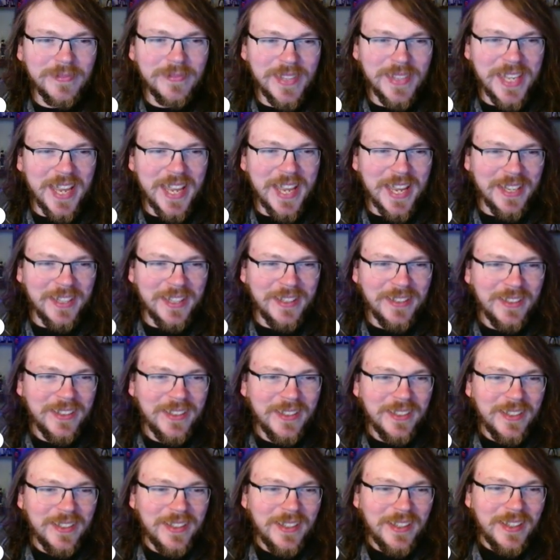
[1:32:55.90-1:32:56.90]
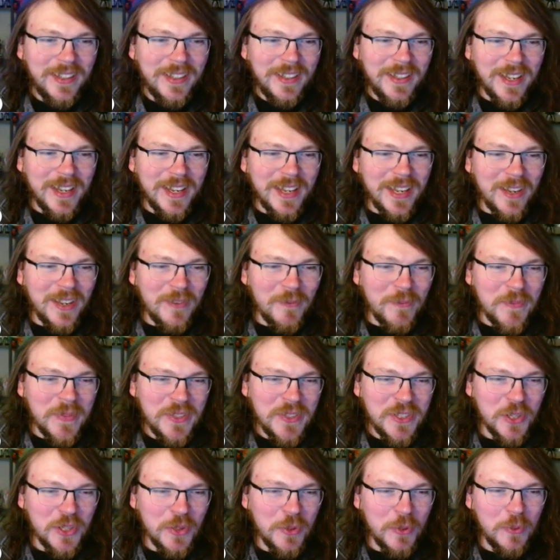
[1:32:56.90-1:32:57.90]
Yeah.
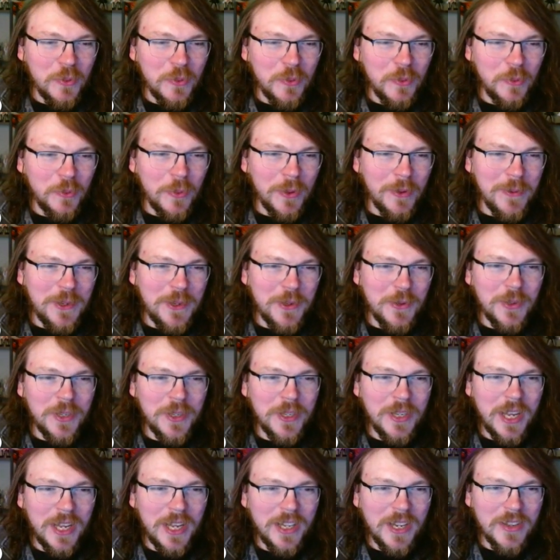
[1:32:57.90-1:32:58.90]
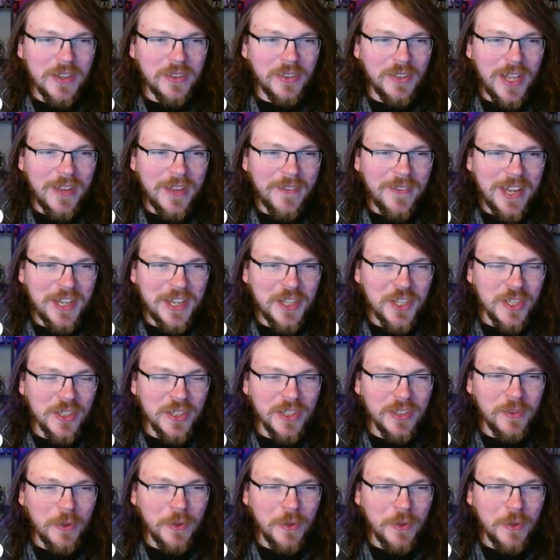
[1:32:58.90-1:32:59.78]
So when we do another live action, look